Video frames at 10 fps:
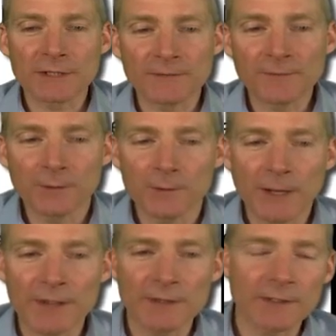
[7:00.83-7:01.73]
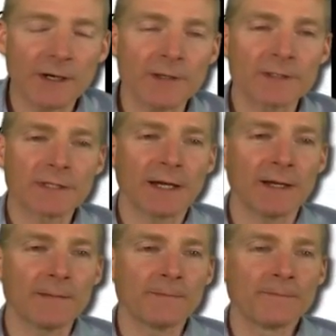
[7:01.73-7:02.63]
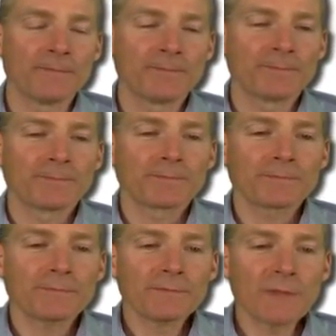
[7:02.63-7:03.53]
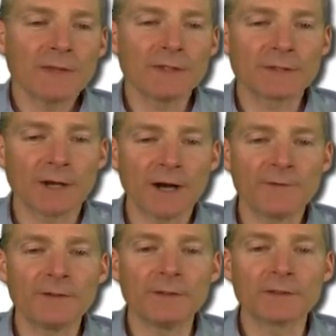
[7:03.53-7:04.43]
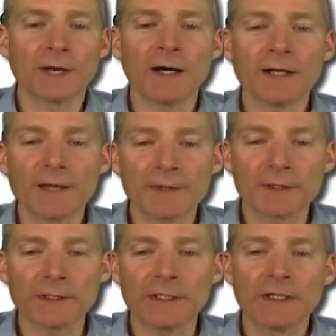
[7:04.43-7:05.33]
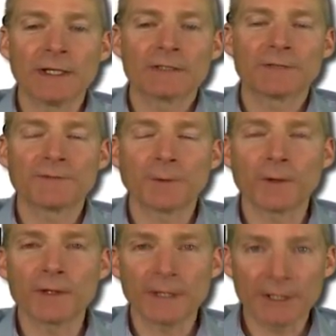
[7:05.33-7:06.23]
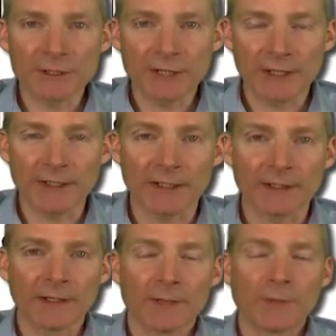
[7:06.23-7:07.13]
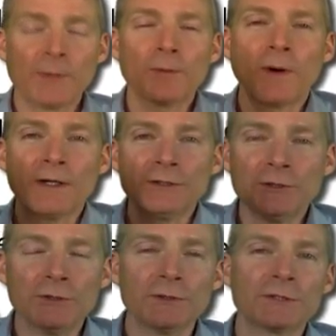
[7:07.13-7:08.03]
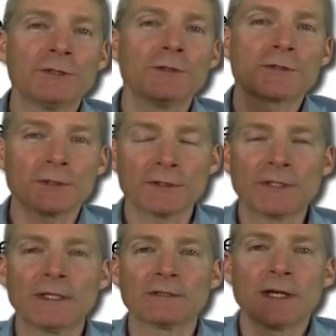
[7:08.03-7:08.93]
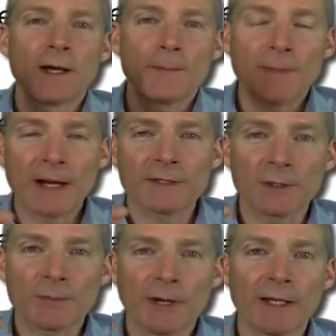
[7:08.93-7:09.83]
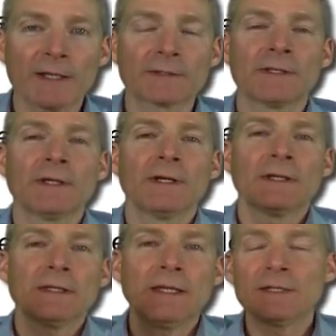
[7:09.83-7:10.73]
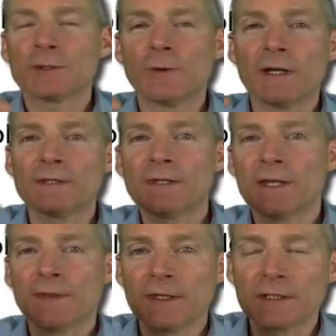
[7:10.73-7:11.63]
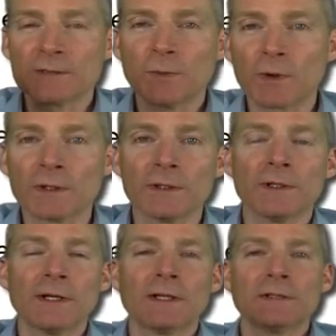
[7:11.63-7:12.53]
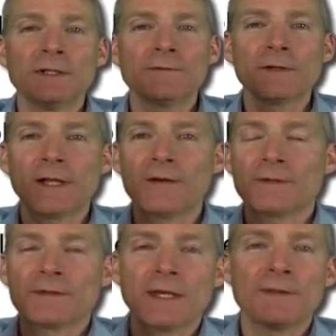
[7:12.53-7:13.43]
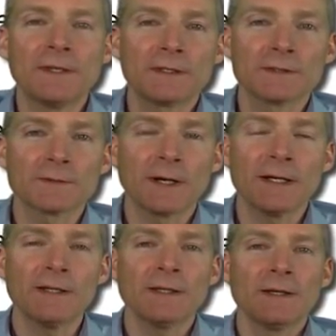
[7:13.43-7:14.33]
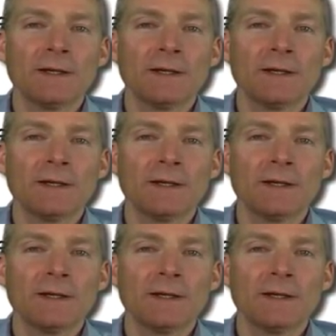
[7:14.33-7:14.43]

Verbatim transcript: get fooled by these all the time. These are often used unethically to forward an agenda. People want you to do certain things, buy their product, eat the way that they think is moral, live the life that they think is right,